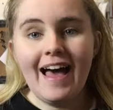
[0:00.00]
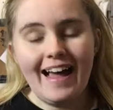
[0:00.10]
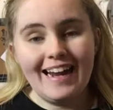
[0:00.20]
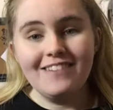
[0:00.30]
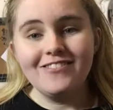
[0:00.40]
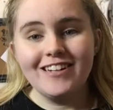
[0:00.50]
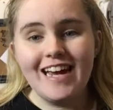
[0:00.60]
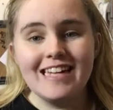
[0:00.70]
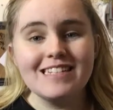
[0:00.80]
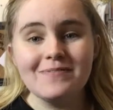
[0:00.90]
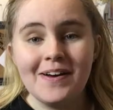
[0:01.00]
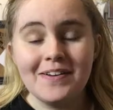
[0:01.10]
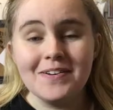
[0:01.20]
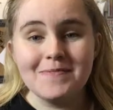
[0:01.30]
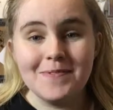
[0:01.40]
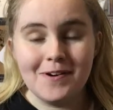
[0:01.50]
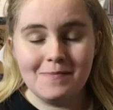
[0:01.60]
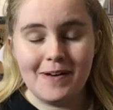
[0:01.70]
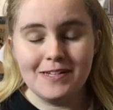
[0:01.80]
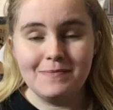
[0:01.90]
Hello everyone and
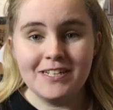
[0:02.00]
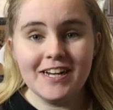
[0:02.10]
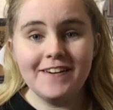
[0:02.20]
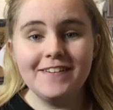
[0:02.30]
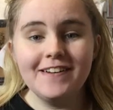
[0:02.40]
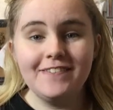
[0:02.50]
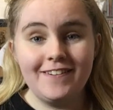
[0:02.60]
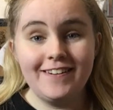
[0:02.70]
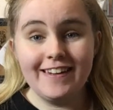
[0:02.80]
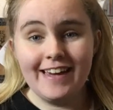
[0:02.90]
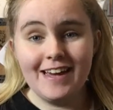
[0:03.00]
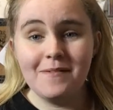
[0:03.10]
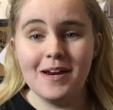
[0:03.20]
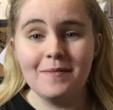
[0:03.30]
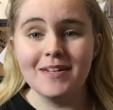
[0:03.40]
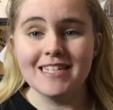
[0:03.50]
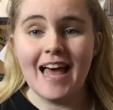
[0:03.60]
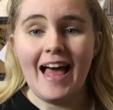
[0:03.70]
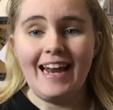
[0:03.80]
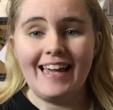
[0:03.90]
welcome back to my channel. If you're new here, my name is
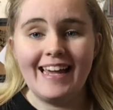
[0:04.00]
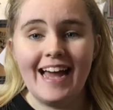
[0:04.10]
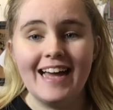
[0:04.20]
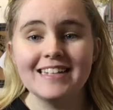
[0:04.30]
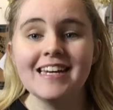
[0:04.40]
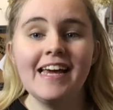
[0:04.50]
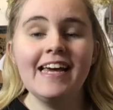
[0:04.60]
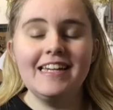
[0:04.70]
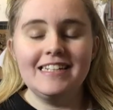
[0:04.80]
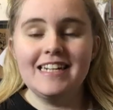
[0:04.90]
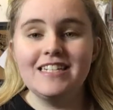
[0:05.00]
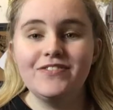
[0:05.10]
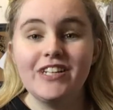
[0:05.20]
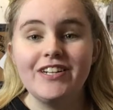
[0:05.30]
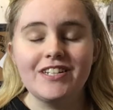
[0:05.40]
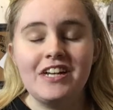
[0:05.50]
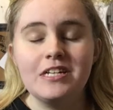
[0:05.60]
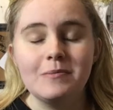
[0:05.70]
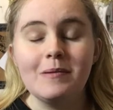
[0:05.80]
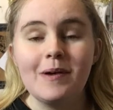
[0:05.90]
Ellie and today's video is going
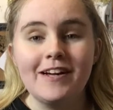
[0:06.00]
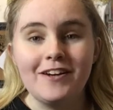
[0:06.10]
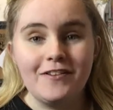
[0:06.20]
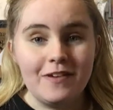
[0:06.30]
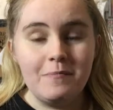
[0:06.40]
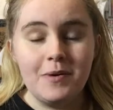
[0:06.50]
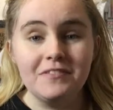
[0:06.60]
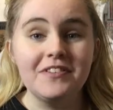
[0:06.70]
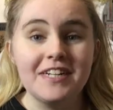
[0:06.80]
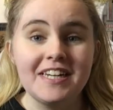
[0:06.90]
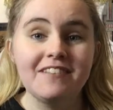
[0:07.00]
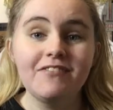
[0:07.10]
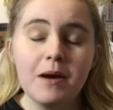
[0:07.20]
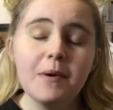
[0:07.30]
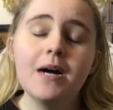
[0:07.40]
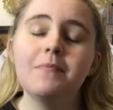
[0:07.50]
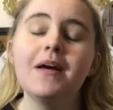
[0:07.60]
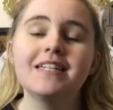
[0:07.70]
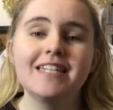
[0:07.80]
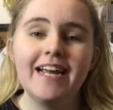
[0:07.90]
to be my November reading wrap up.
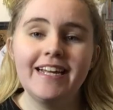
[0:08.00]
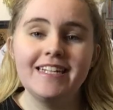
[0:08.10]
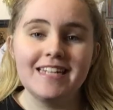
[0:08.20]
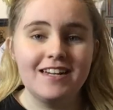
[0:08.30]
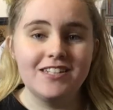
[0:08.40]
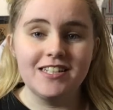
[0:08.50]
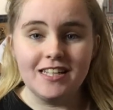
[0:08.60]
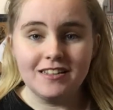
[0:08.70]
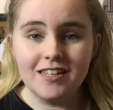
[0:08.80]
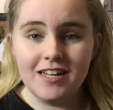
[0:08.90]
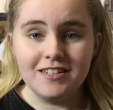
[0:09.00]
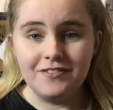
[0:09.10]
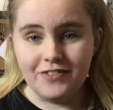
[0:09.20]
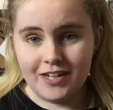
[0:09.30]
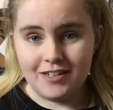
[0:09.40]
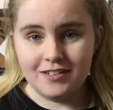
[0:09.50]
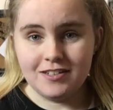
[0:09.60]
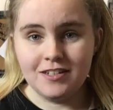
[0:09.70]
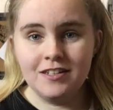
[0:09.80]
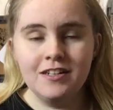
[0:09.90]
Today is actually the 31st,